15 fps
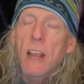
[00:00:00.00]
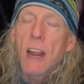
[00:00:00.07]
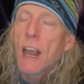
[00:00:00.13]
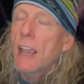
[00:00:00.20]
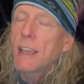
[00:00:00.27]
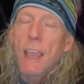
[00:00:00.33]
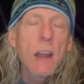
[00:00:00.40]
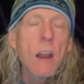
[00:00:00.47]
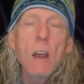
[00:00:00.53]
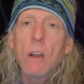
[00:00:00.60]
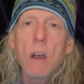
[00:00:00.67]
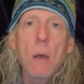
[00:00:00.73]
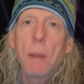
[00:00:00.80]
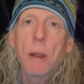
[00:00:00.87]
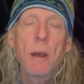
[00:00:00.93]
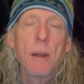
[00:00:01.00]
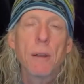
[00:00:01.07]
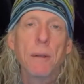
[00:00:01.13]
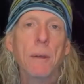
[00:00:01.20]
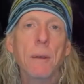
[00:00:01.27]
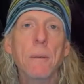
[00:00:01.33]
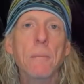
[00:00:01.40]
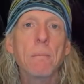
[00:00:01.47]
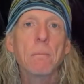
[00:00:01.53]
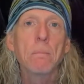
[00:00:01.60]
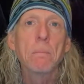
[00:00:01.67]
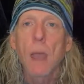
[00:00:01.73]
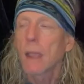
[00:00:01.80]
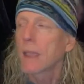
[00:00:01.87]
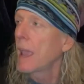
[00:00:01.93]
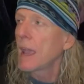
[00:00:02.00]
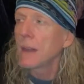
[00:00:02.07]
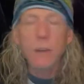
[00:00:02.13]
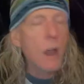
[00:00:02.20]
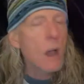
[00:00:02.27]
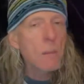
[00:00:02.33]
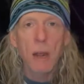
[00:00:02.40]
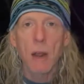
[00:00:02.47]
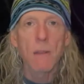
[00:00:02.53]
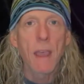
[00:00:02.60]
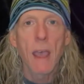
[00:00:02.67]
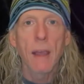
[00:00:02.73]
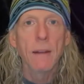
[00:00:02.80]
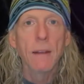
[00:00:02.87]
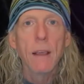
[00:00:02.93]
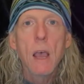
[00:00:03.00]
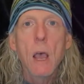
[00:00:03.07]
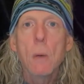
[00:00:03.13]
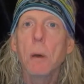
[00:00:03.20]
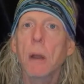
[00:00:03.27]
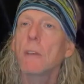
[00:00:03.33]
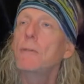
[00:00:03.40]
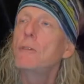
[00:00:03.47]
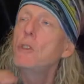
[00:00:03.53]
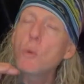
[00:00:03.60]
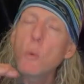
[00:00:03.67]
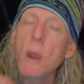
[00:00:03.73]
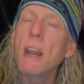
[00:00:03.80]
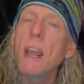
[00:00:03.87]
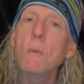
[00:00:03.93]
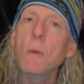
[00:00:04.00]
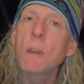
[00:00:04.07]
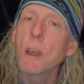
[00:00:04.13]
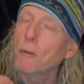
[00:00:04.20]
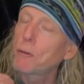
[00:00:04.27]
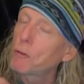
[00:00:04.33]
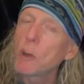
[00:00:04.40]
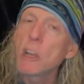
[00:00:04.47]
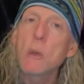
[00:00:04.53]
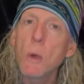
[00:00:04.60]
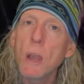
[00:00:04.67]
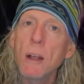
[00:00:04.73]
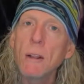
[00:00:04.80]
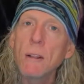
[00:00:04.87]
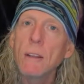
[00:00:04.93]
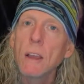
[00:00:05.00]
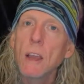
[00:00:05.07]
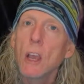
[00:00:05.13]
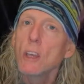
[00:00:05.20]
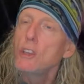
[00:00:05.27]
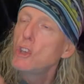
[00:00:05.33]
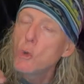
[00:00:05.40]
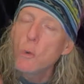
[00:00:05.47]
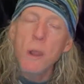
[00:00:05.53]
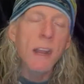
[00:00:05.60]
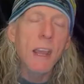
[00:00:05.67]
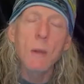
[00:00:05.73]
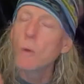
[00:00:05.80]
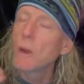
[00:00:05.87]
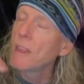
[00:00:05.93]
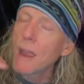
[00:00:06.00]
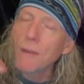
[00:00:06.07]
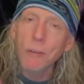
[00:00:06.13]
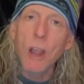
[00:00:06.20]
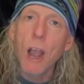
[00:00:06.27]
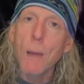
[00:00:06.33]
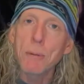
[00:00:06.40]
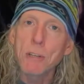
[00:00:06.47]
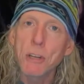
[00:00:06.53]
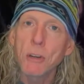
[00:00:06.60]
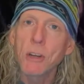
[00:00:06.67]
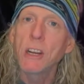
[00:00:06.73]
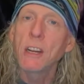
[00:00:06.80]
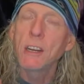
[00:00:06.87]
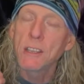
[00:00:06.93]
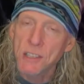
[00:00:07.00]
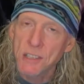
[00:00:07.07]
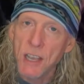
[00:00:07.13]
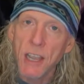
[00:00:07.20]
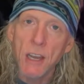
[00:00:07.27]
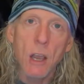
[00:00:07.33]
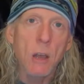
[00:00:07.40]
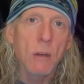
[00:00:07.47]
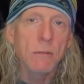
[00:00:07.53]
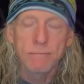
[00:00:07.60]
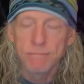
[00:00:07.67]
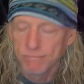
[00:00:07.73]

that I cannot comment on. I can't comment on that. But if you went in with a free will, you went in with every opportunity to say no,